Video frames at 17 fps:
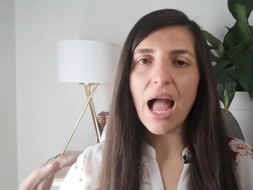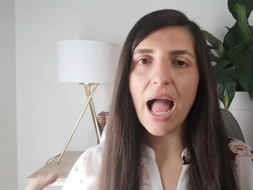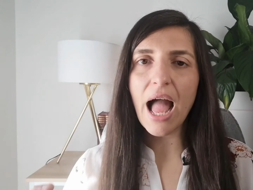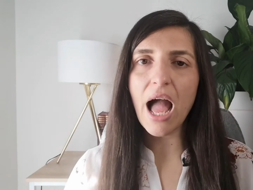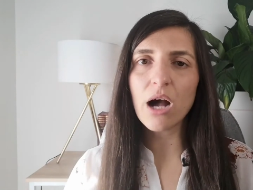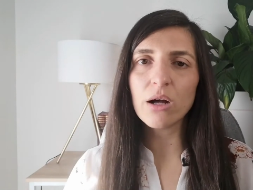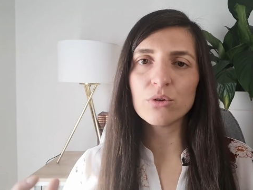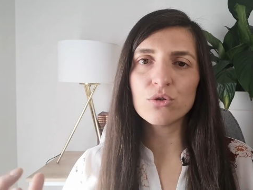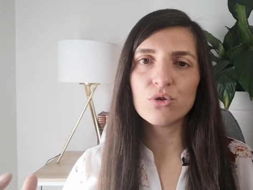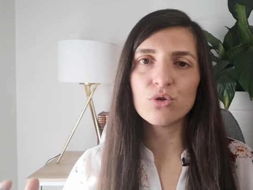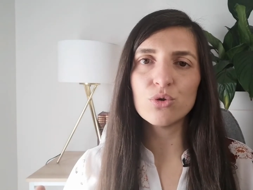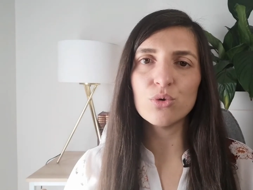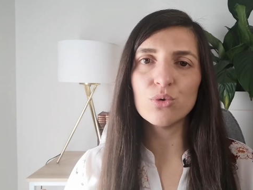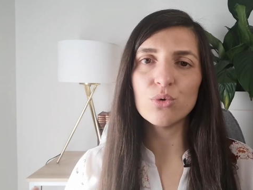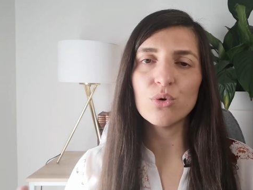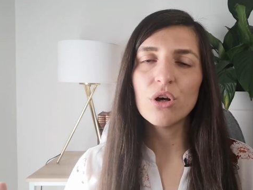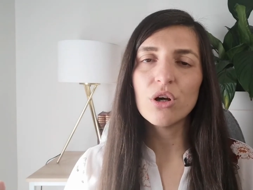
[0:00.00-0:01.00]
how
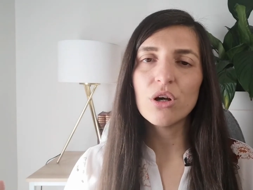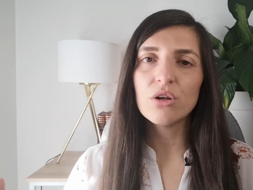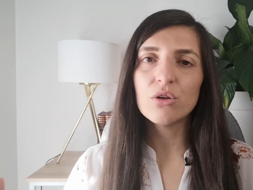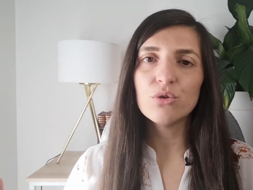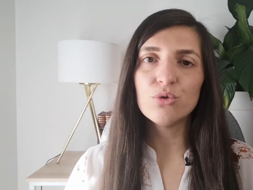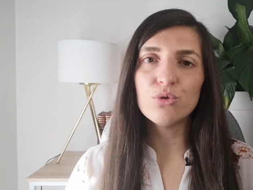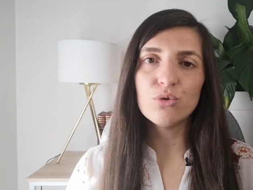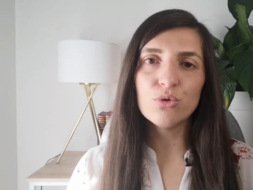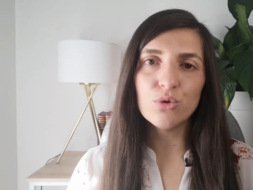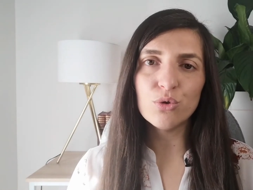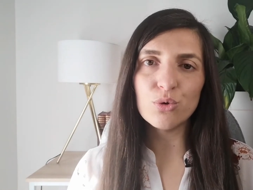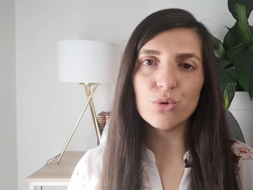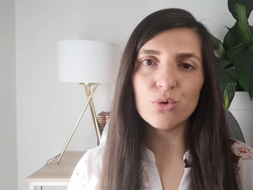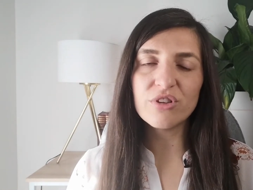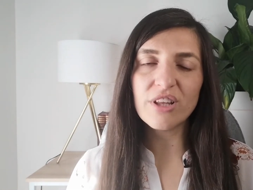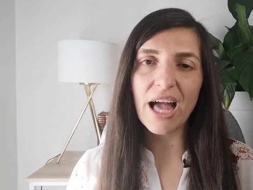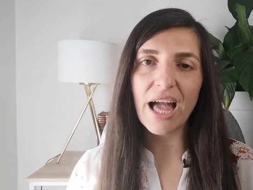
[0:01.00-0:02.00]
to
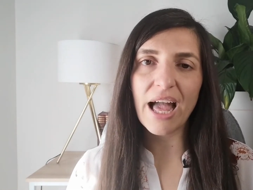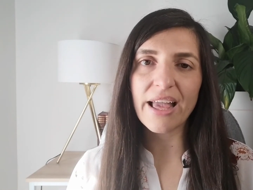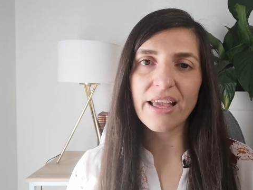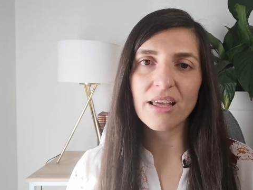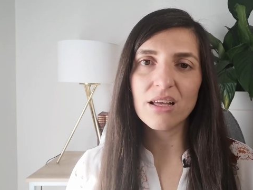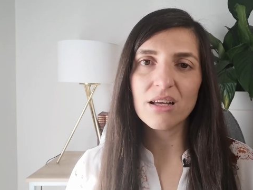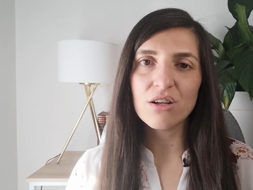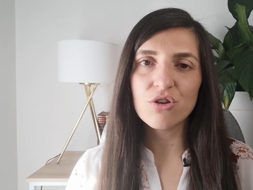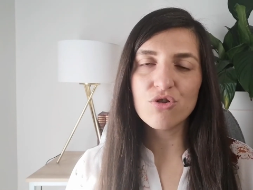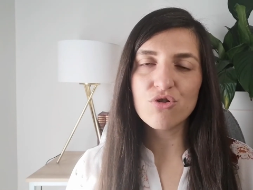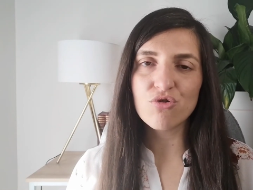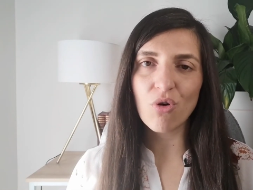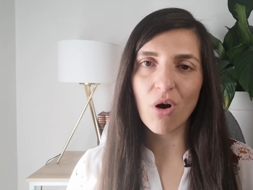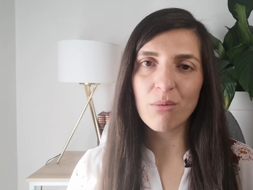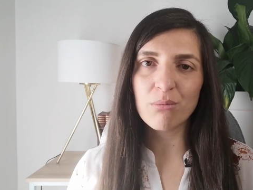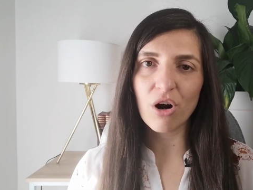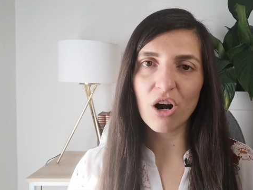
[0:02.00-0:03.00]
use a
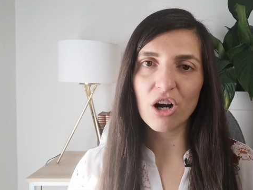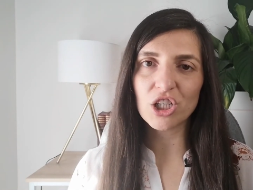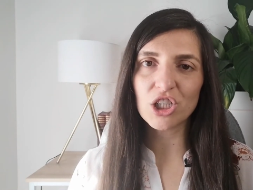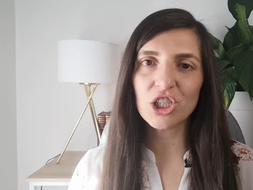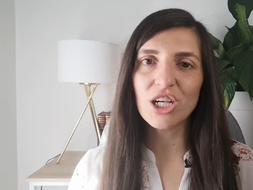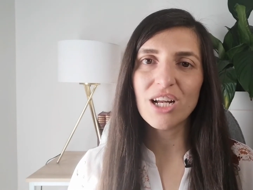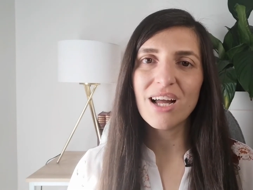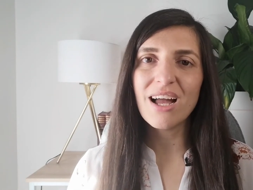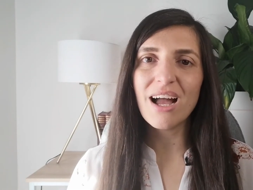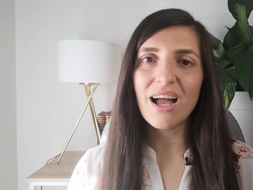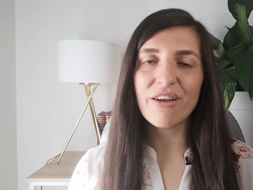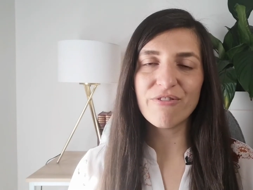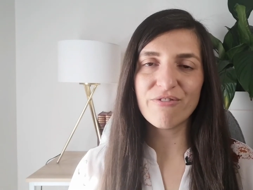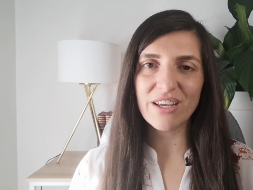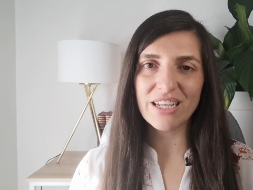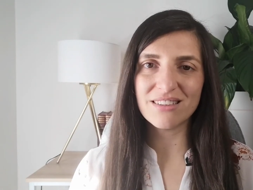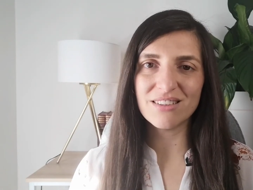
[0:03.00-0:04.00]
dry brush
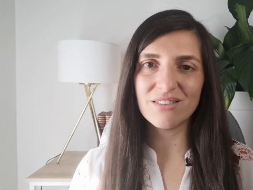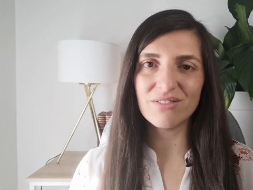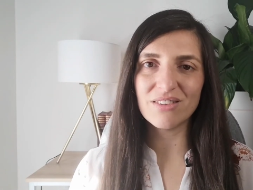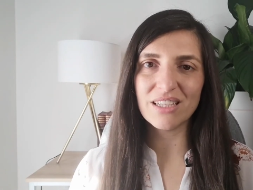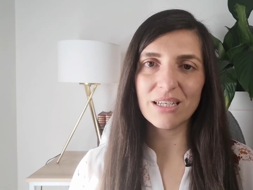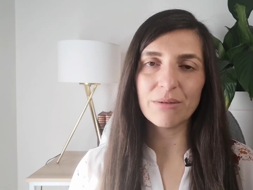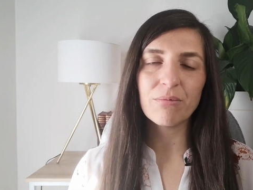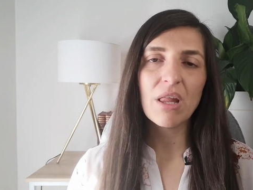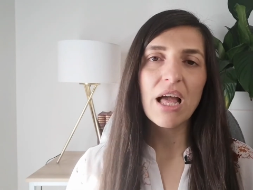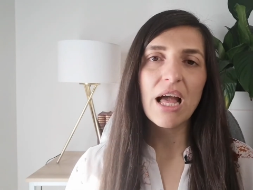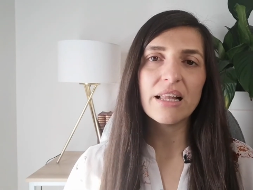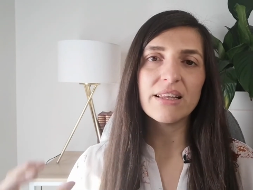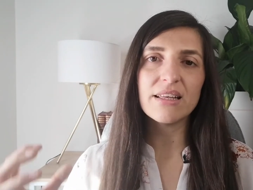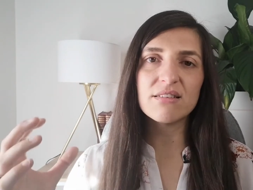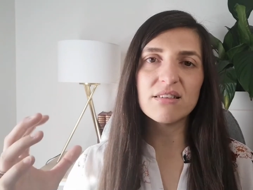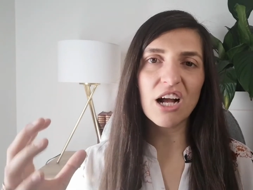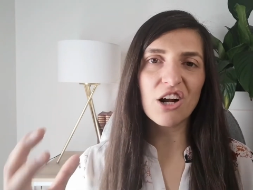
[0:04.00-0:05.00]
effectively.
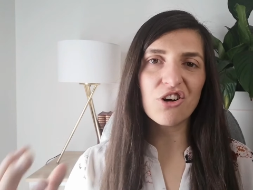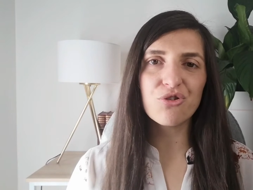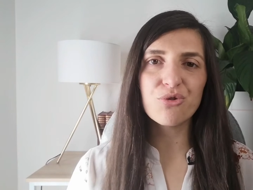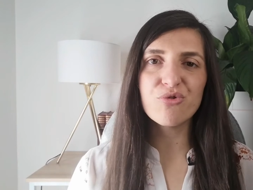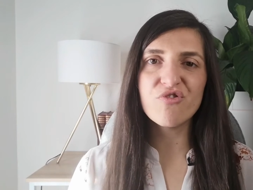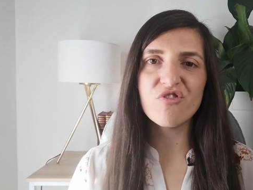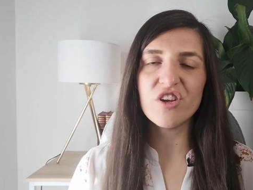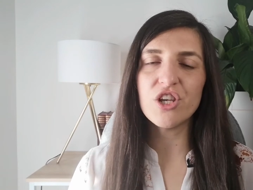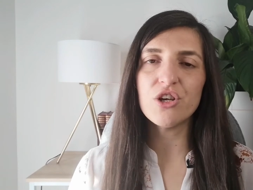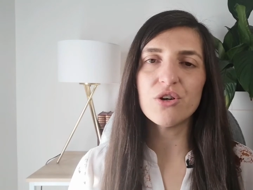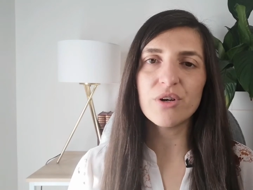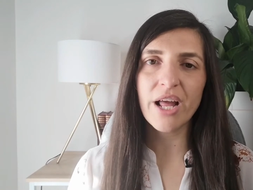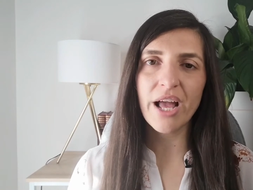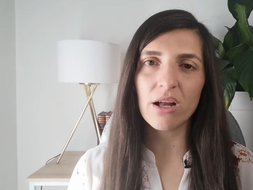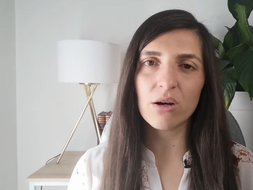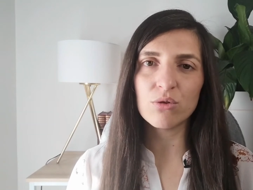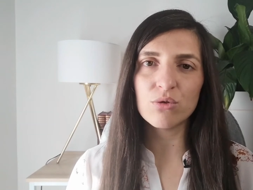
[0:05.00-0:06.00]
There's an actual video on
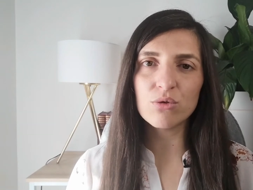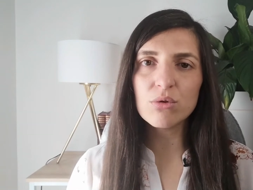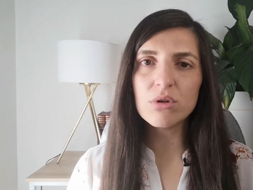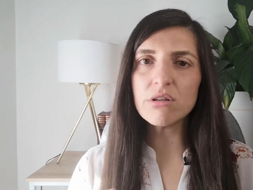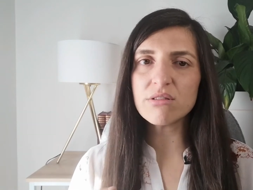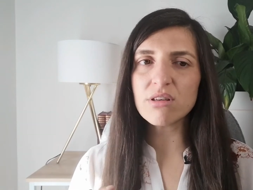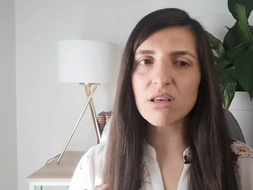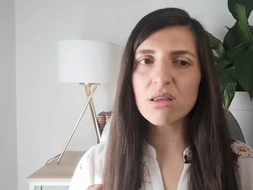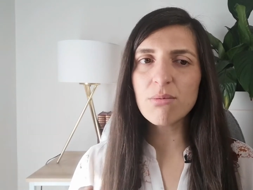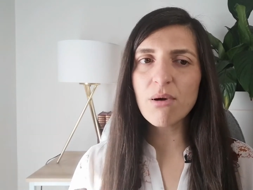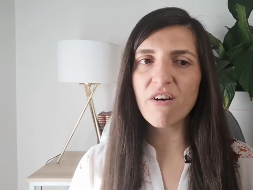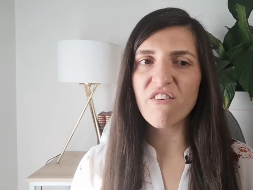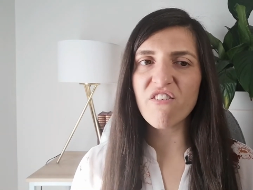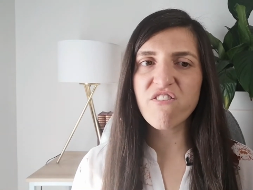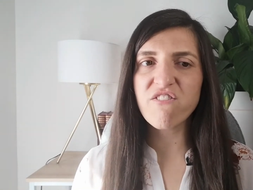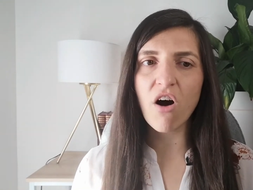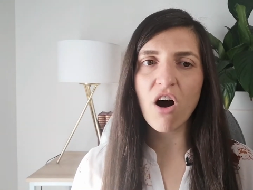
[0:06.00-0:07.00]
how to do it. It takes
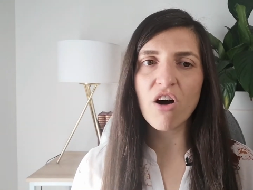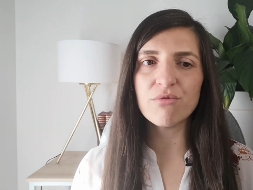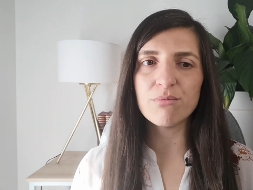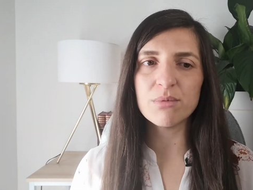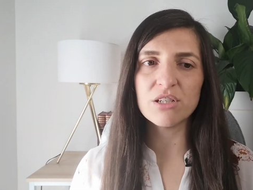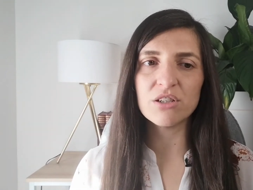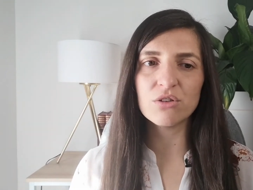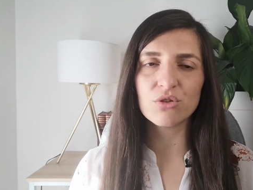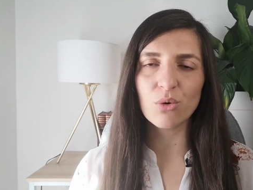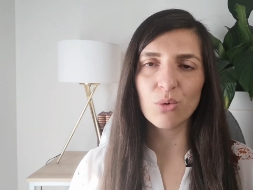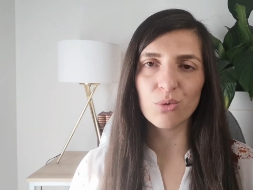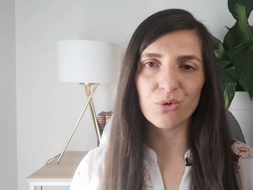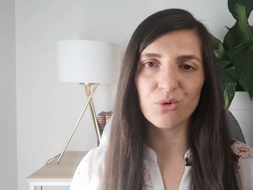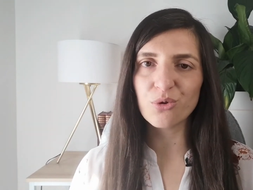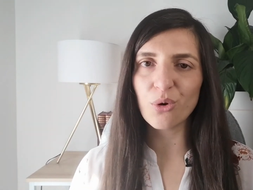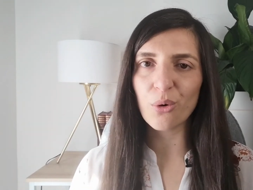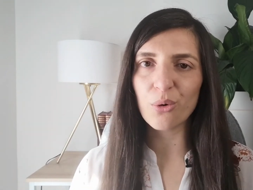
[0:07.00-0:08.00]
about five minutes or
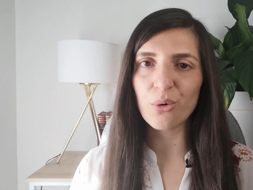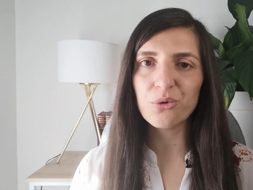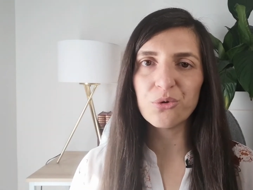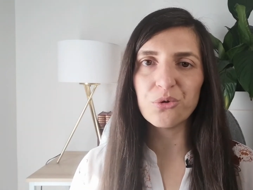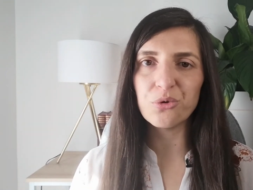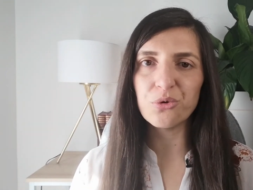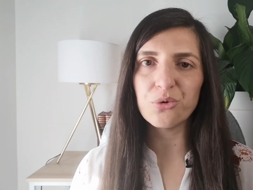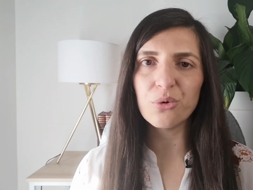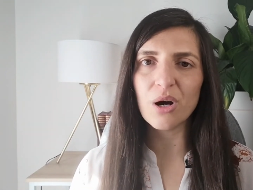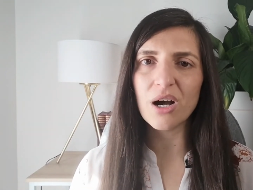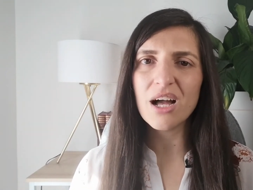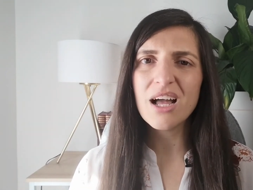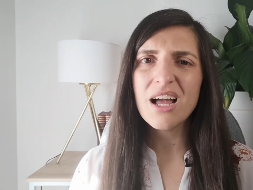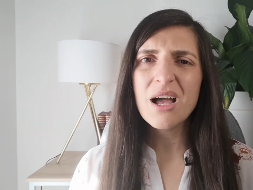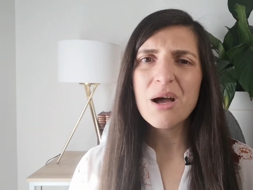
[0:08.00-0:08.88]
so to do it.